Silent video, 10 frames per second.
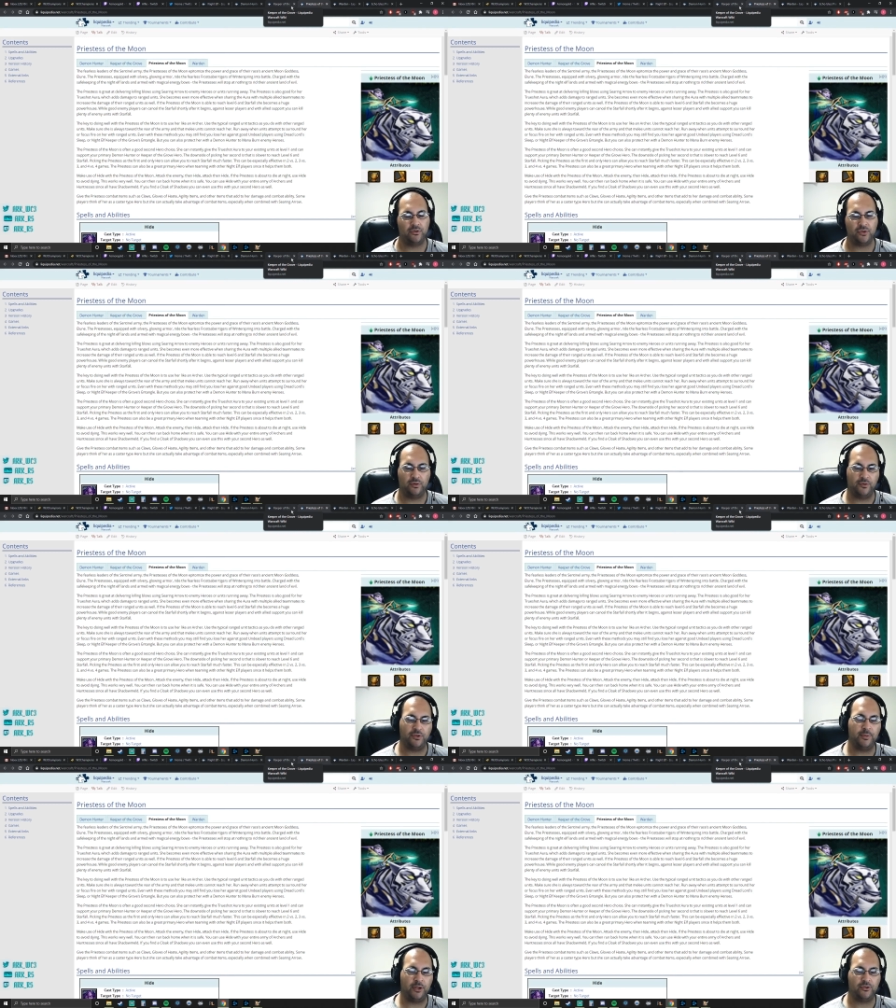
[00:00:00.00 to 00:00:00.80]
So if your
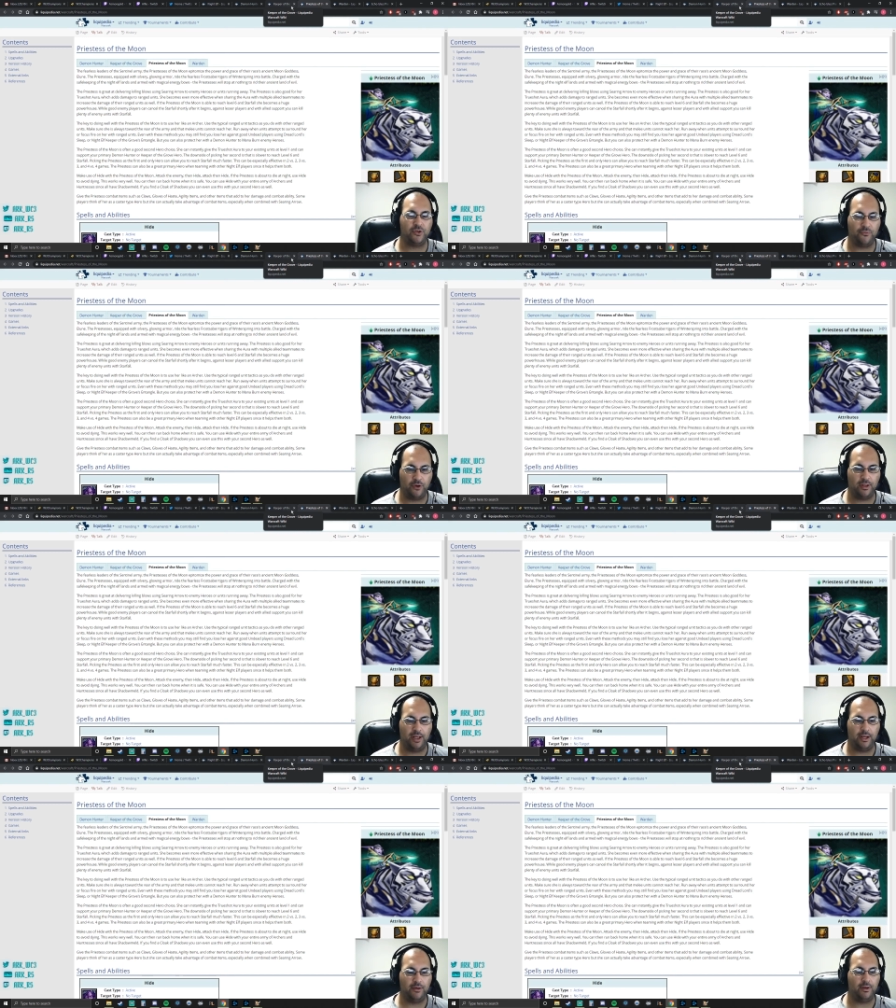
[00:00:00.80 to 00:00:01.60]
demon hunter is your
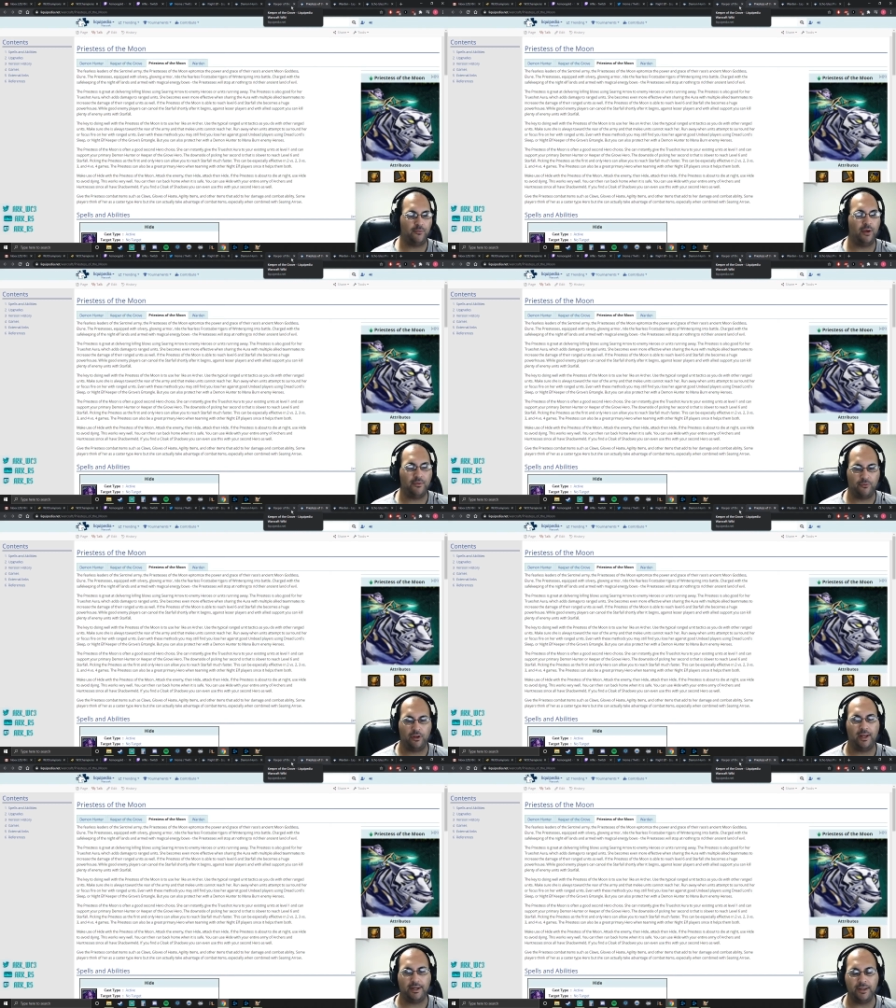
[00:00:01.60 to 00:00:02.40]
frontline, if you have a
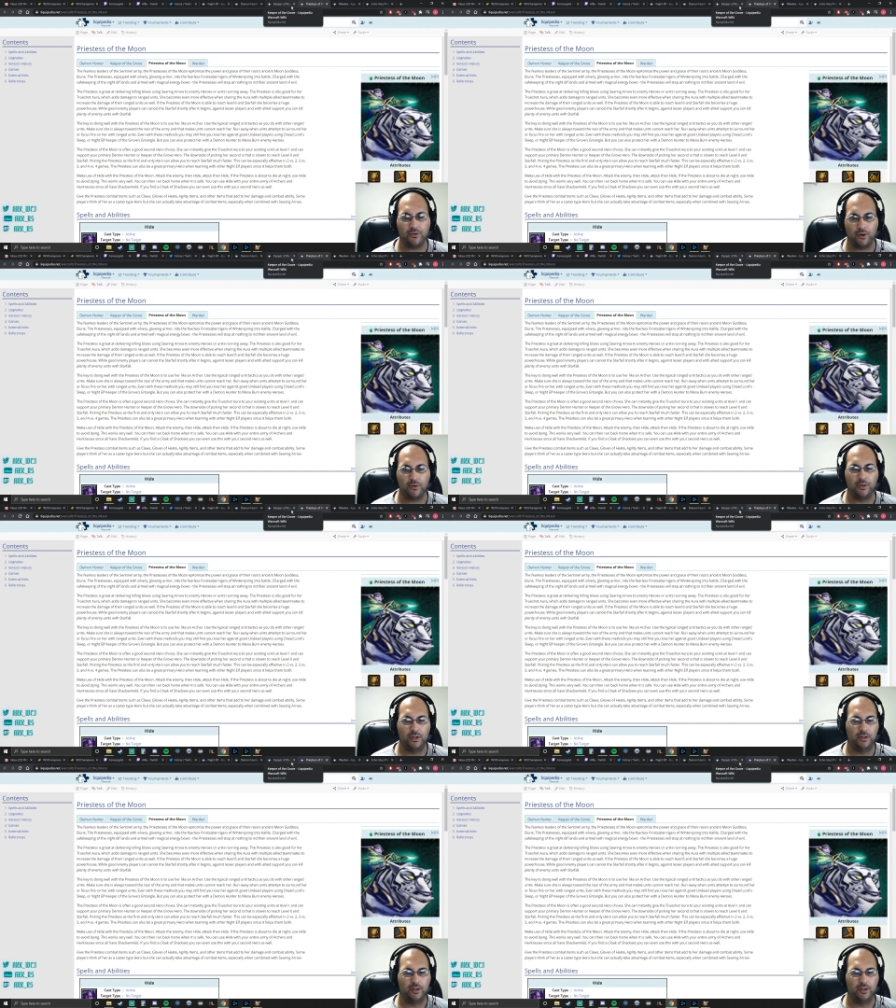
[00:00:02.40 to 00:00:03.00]
frontline hero,